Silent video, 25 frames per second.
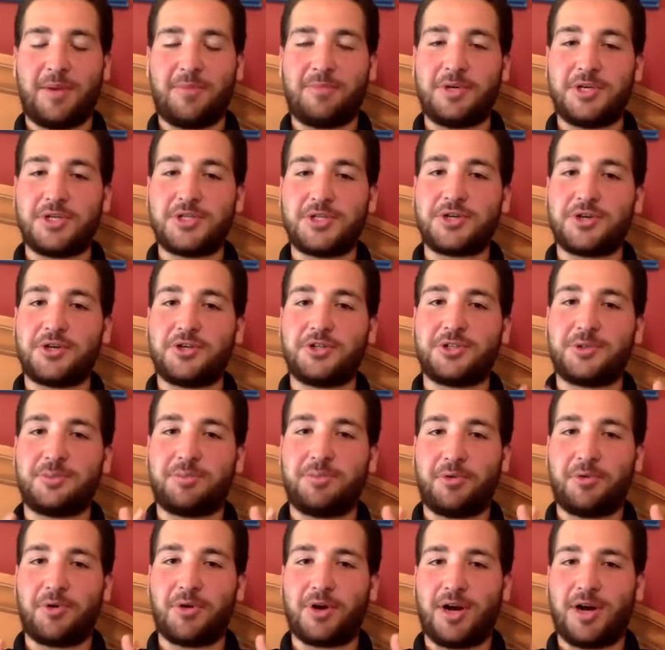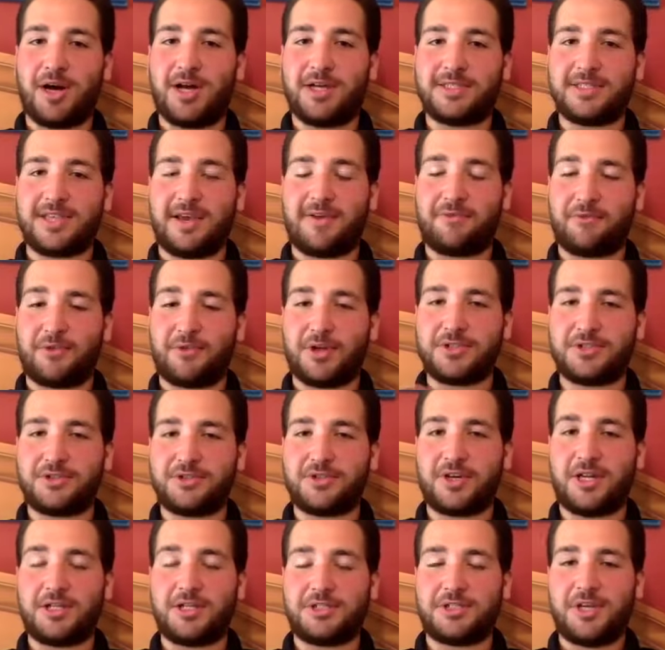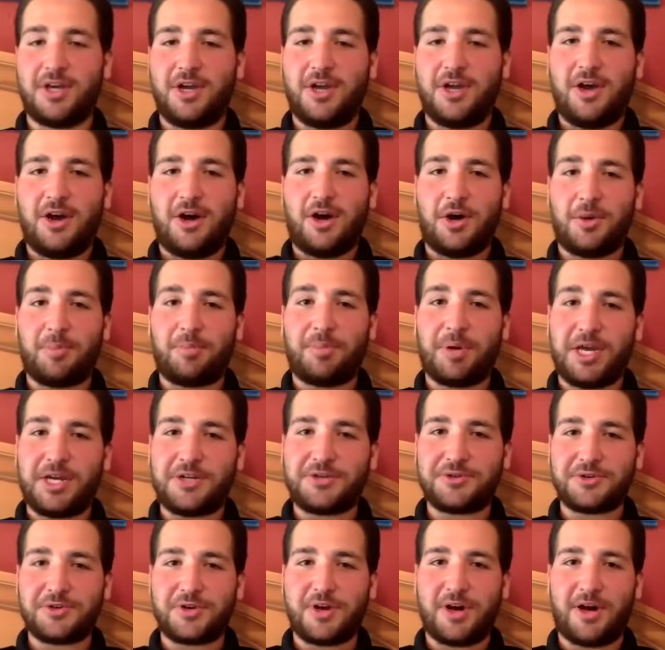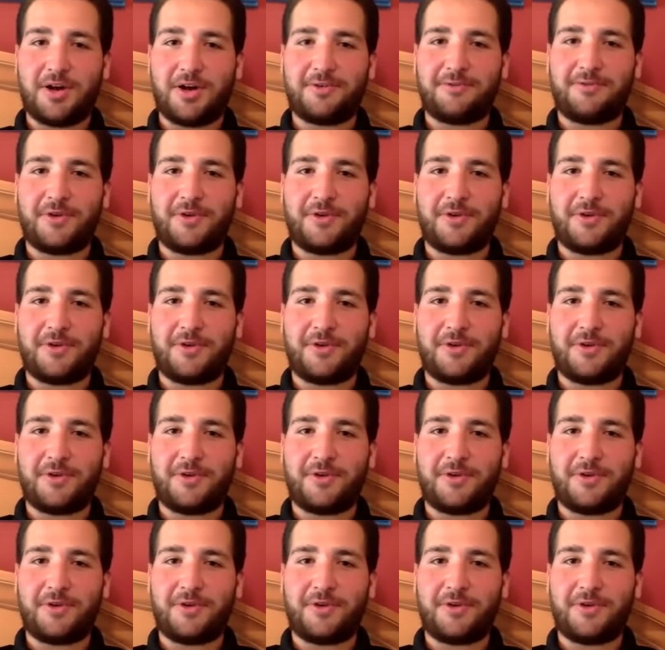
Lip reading: Be sure to support us at Front Stretch on Patreon.